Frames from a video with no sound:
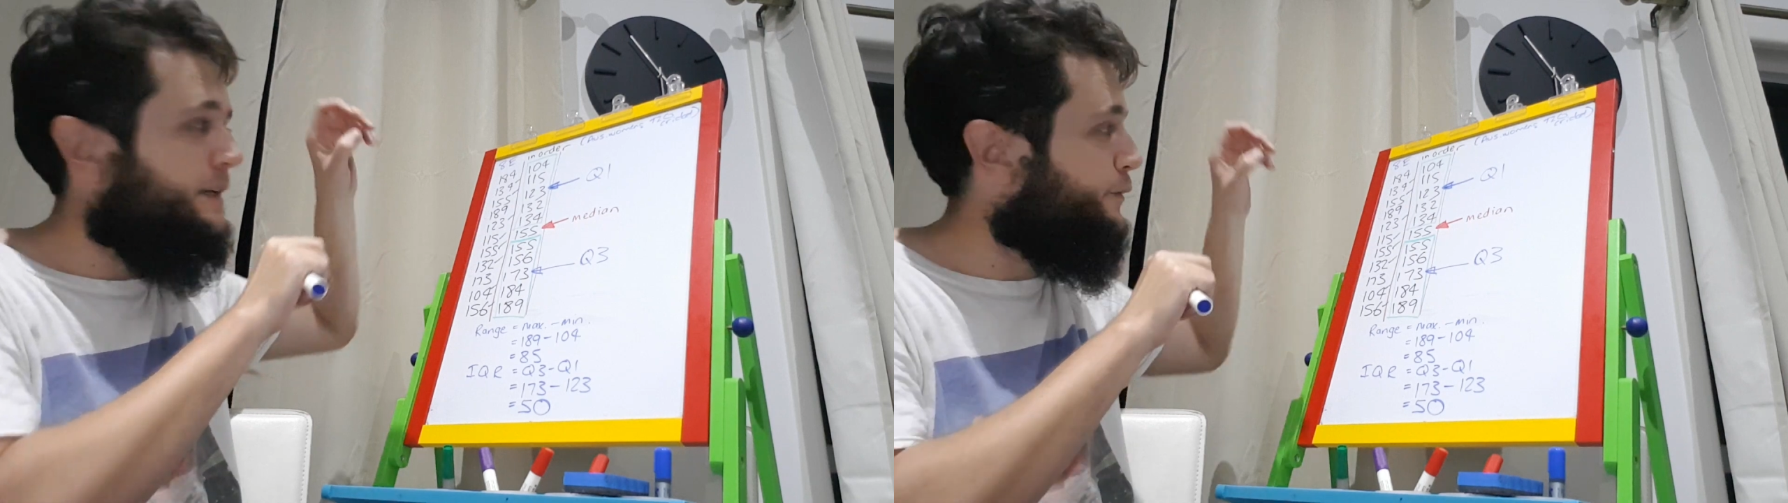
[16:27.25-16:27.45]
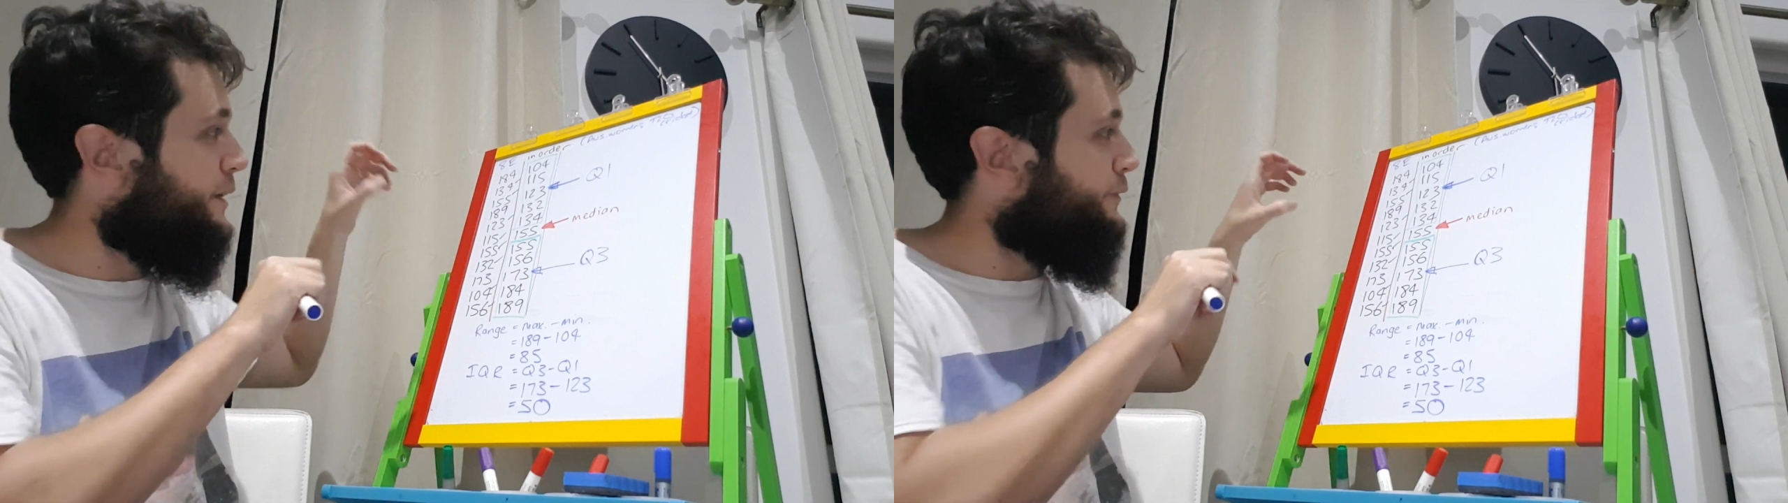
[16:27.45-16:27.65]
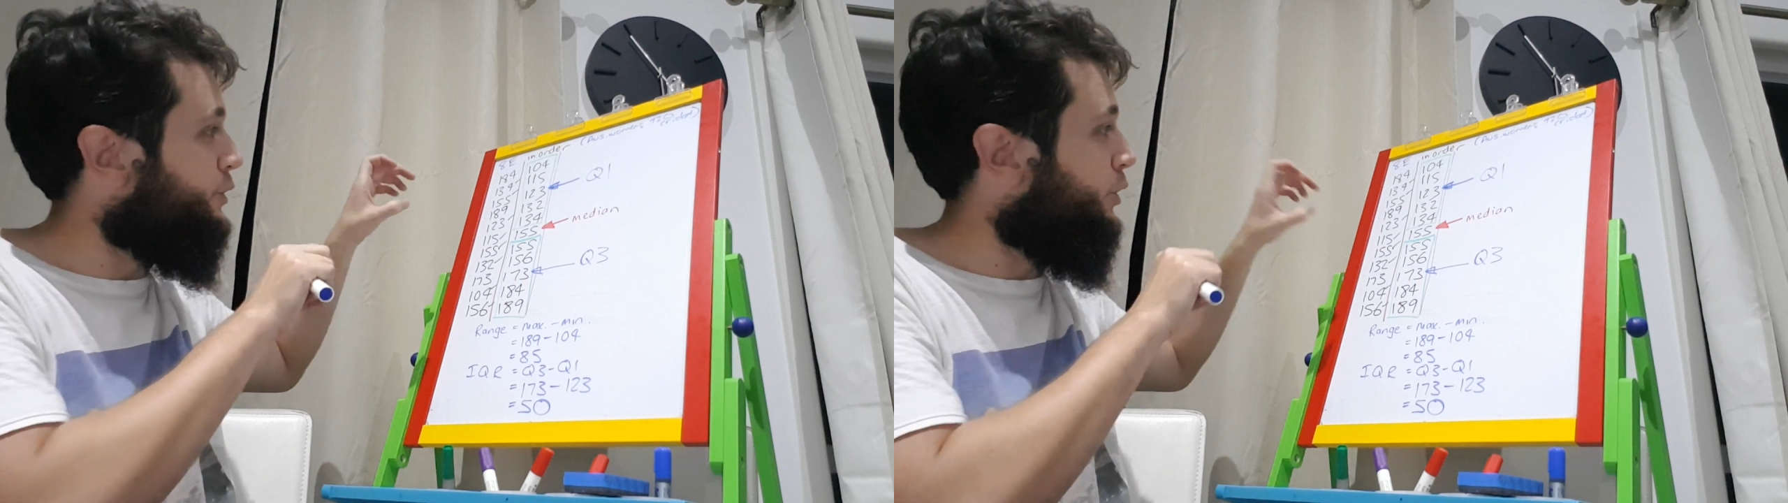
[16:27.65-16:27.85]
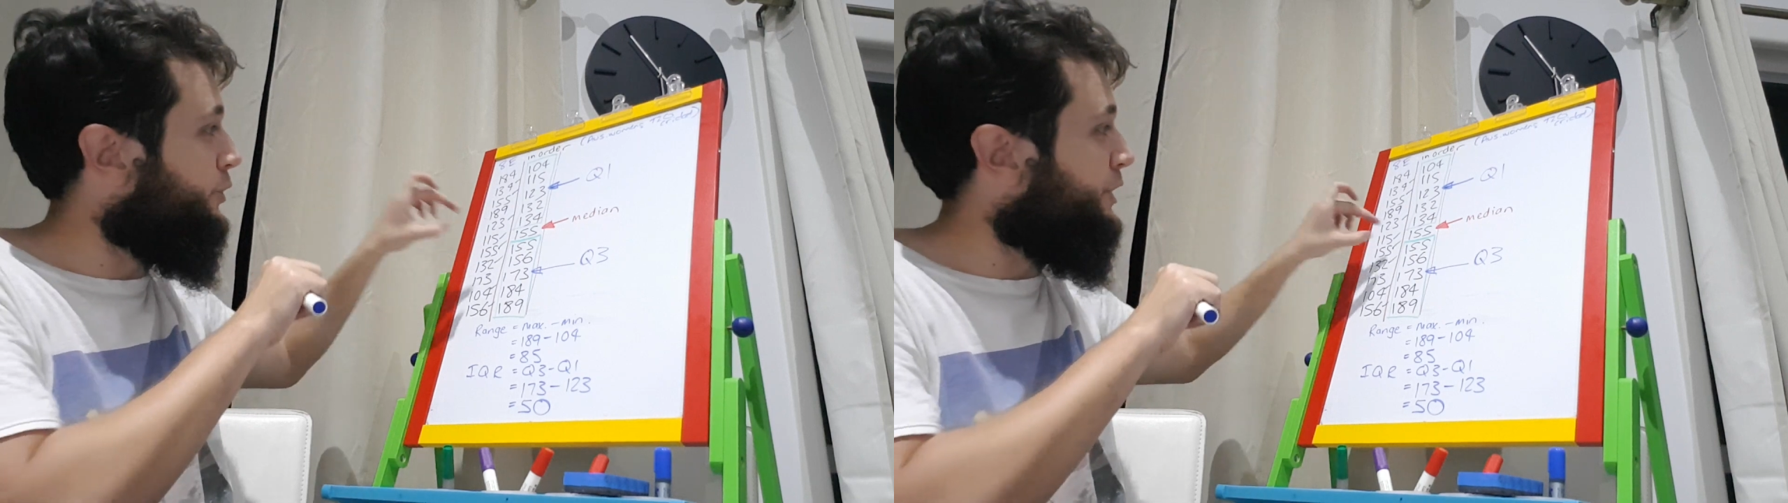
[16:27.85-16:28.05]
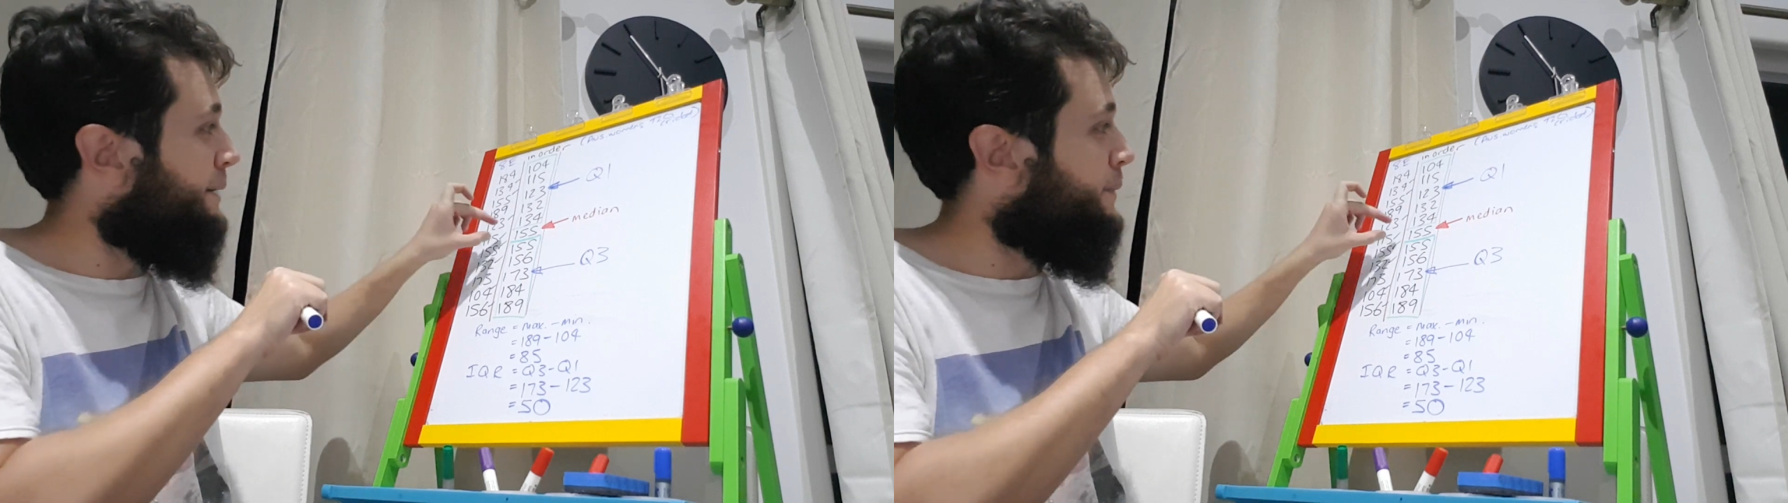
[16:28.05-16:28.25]
If you have an
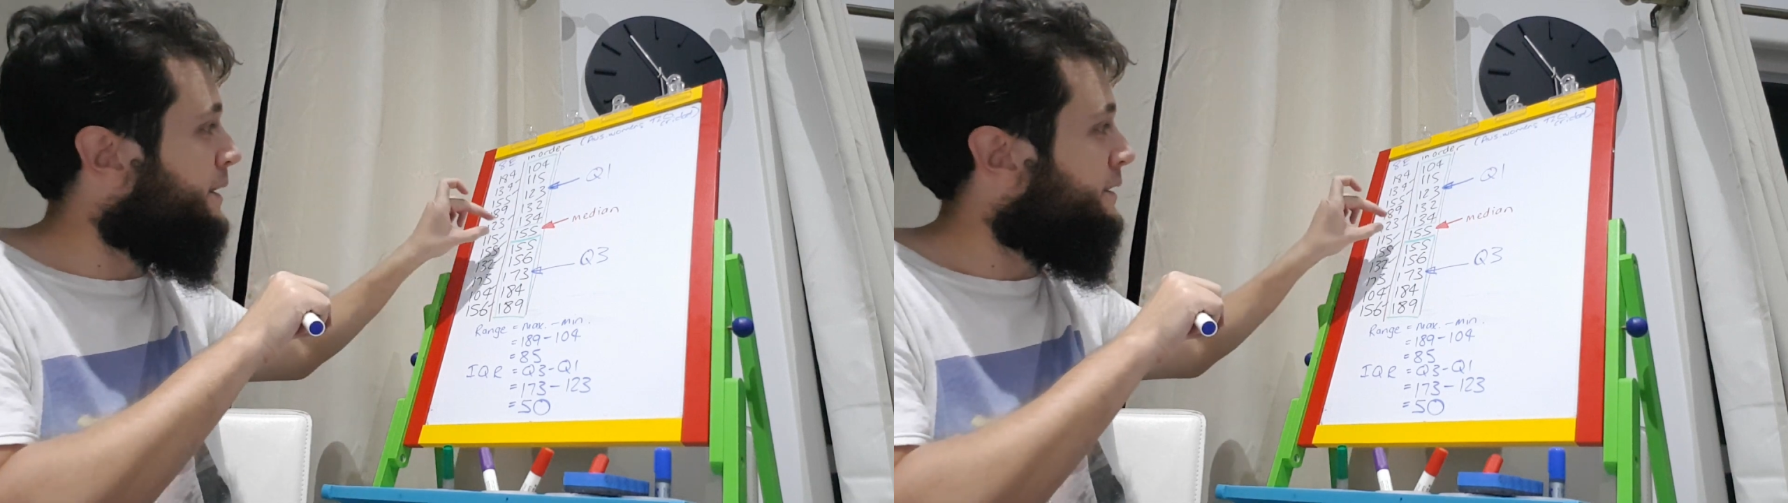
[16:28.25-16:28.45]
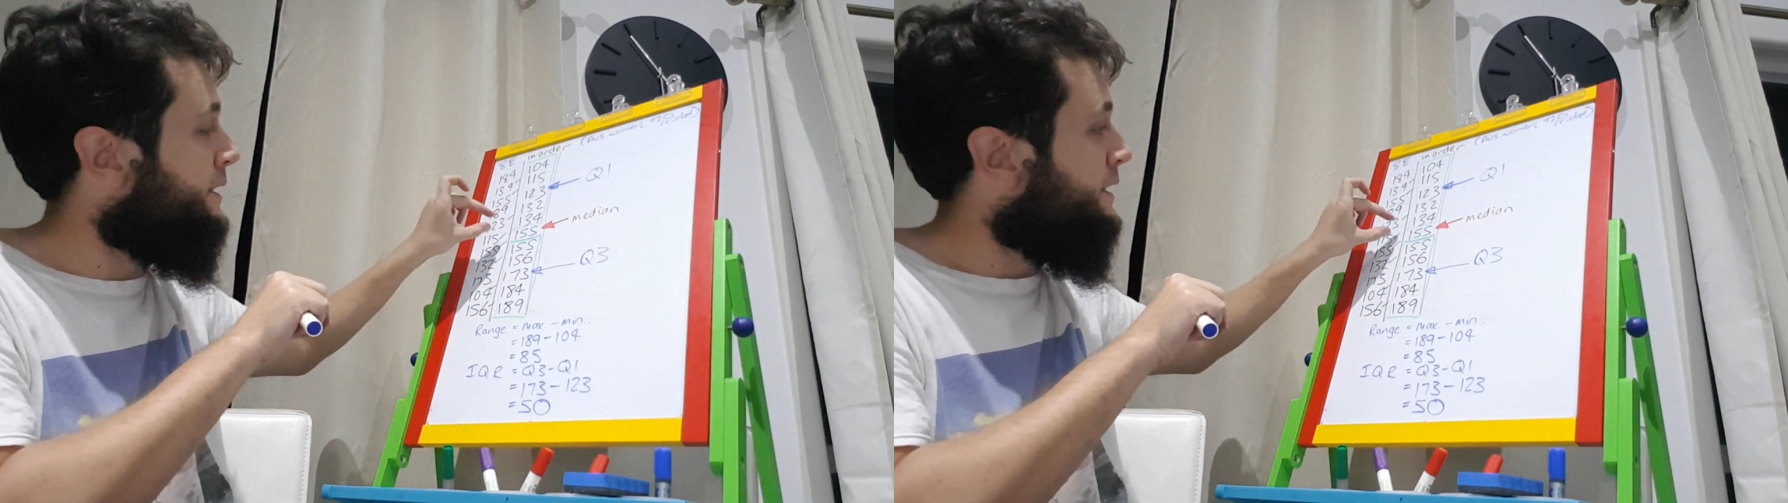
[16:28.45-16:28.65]
odd number,